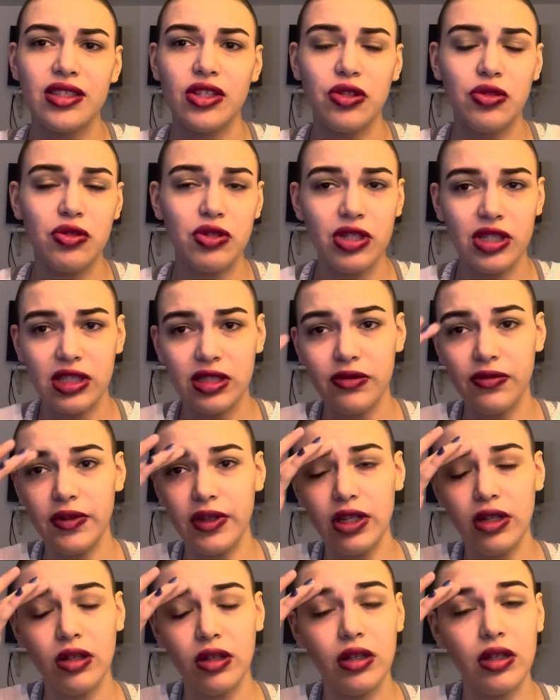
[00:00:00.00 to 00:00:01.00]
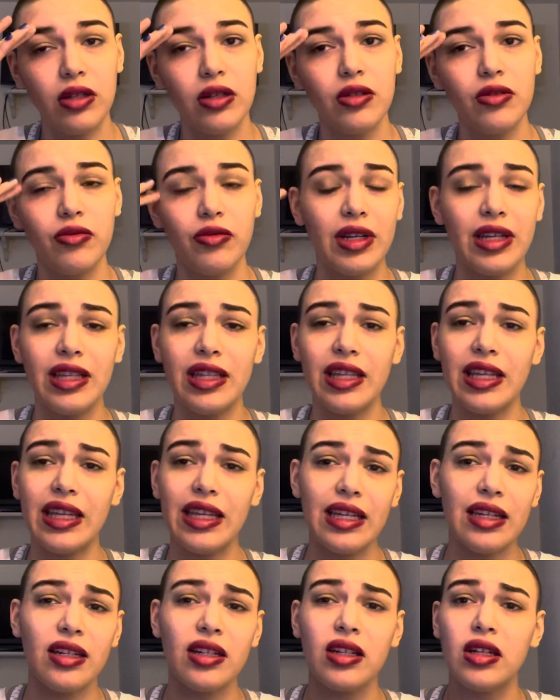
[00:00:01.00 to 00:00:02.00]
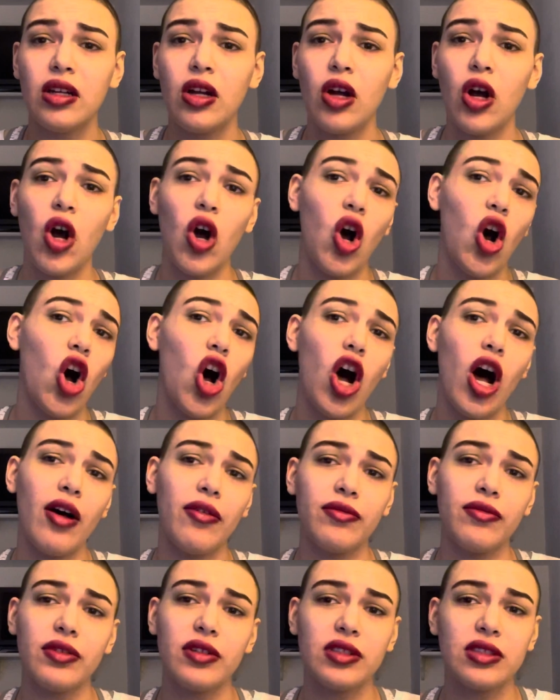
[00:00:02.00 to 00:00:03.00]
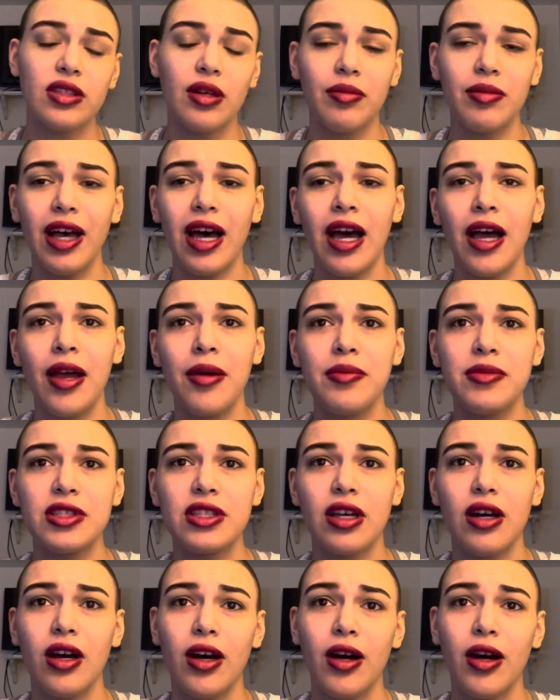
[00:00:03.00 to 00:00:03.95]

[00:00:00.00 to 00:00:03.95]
you just feel really off sometimes.